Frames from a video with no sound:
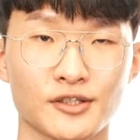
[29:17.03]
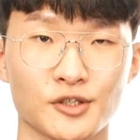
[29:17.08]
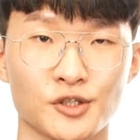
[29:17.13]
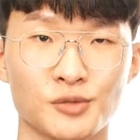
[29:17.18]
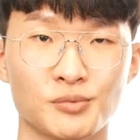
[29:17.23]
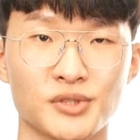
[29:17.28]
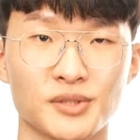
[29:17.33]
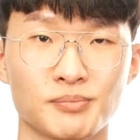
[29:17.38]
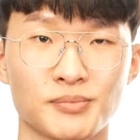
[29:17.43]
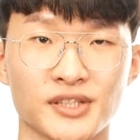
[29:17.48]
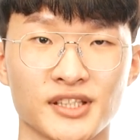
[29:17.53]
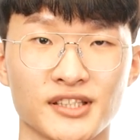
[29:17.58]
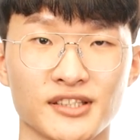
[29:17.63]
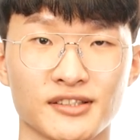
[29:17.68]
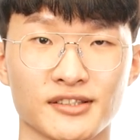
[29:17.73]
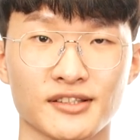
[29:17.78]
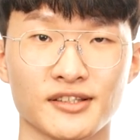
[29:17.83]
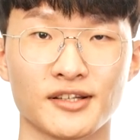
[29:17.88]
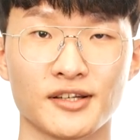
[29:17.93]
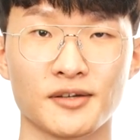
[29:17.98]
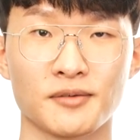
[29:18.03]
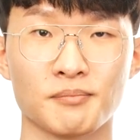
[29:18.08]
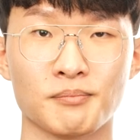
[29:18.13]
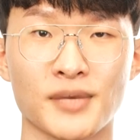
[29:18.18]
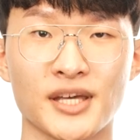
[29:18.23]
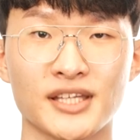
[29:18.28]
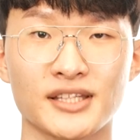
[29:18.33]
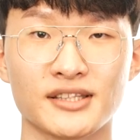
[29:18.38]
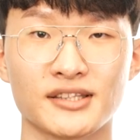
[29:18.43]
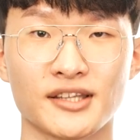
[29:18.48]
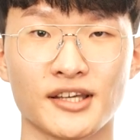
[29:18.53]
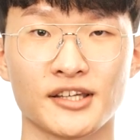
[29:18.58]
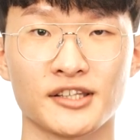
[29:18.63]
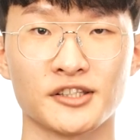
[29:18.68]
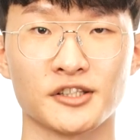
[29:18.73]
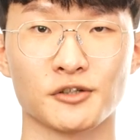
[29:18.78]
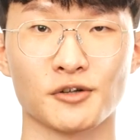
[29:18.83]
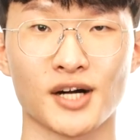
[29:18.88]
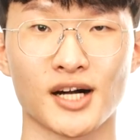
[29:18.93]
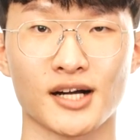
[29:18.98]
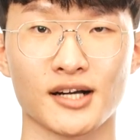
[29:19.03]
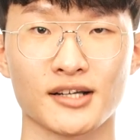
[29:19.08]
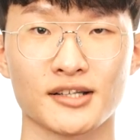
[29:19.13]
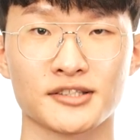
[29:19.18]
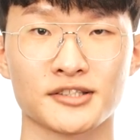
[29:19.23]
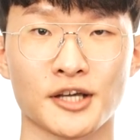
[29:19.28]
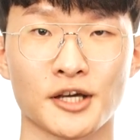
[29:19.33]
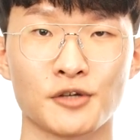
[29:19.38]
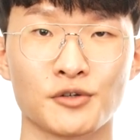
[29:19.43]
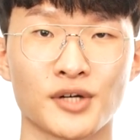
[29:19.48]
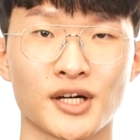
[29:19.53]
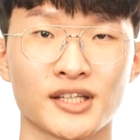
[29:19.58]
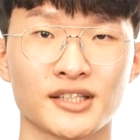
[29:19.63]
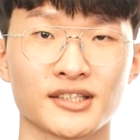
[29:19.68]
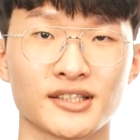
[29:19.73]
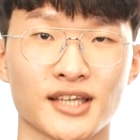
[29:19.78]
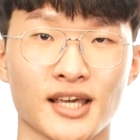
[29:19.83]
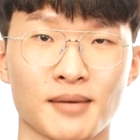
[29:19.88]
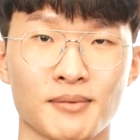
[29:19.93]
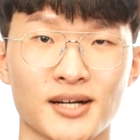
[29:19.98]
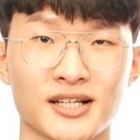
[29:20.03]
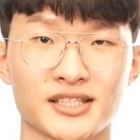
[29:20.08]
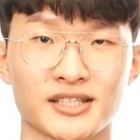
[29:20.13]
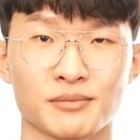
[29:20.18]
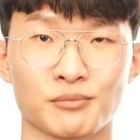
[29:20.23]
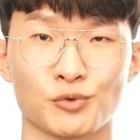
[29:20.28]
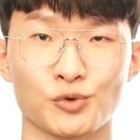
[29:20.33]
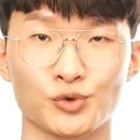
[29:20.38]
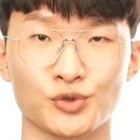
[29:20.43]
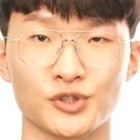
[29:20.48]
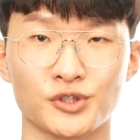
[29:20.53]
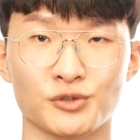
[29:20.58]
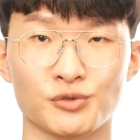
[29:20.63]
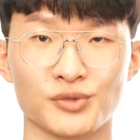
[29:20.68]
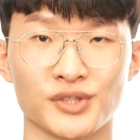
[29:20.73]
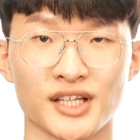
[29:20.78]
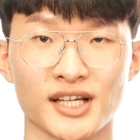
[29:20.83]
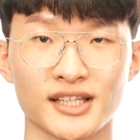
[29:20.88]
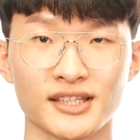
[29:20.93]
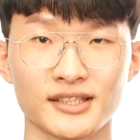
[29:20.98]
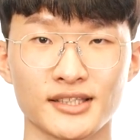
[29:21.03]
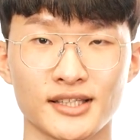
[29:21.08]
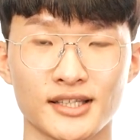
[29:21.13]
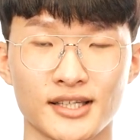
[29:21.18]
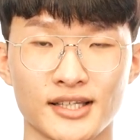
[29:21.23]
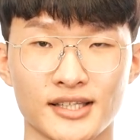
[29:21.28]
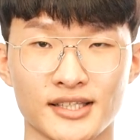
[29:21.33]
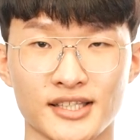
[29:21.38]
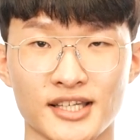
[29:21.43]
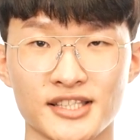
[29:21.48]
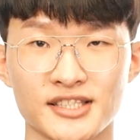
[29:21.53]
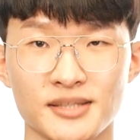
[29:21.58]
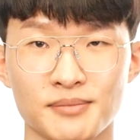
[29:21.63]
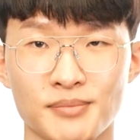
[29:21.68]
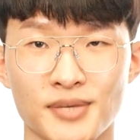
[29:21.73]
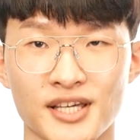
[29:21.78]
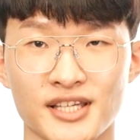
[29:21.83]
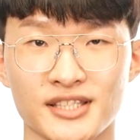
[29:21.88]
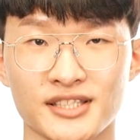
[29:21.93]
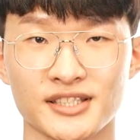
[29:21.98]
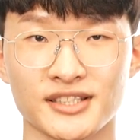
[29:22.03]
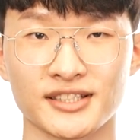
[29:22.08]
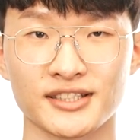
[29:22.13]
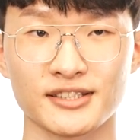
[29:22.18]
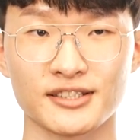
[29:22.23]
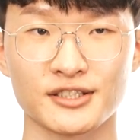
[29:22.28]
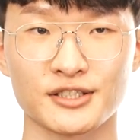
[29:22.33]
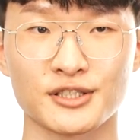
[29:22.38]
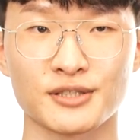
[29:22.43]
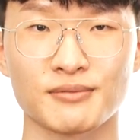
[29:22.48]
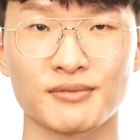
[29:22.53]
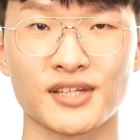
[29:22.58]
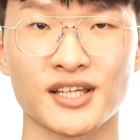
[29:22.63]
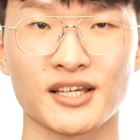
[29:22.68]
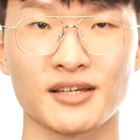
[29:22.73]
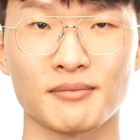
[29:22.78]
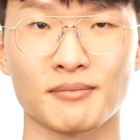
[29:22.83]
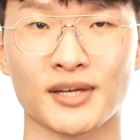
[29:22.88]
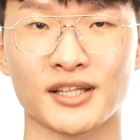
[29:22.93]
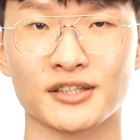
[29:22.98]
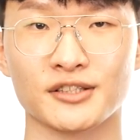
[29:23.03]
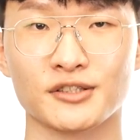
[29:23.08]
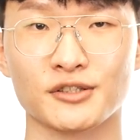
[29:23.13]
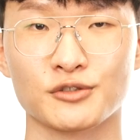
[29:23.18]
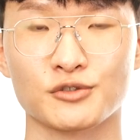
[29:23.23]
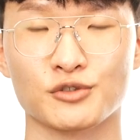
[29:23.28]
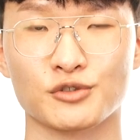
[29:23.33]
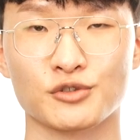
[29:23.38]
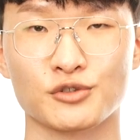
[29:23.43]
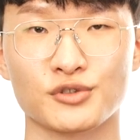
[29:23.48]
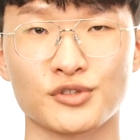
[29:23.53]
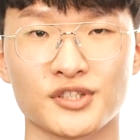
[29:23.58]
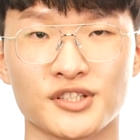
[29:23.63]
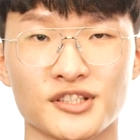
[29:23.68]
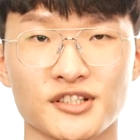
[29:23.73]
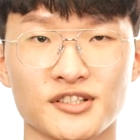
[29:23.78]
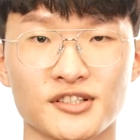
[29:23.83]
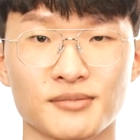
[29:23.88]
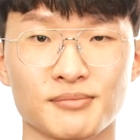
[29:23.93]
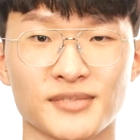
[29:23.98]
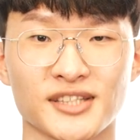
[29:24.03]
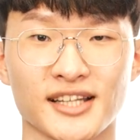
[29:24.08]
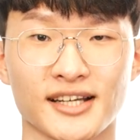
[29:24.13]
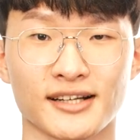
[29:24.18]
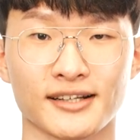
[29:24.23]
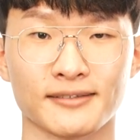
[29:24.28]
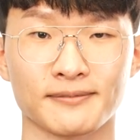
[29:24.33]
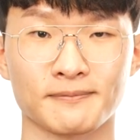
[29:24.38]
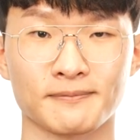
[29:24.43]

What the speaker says: This is how example pages for maintainers and developers can now be easily created for UVP.